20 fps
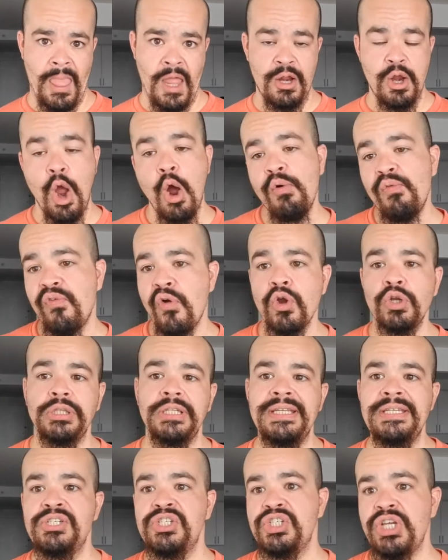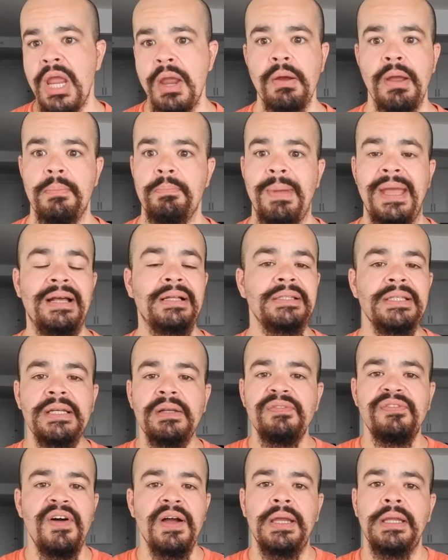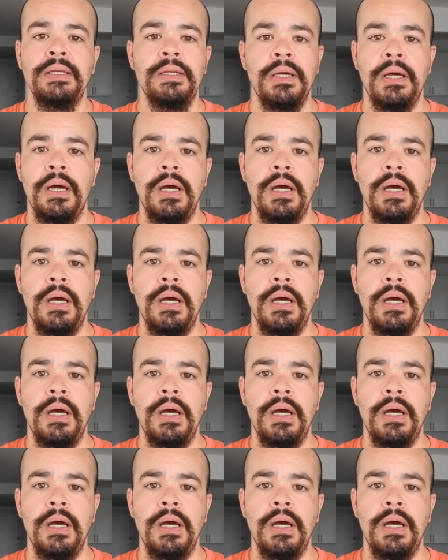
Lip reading: Covertly share it. Make a little fucking,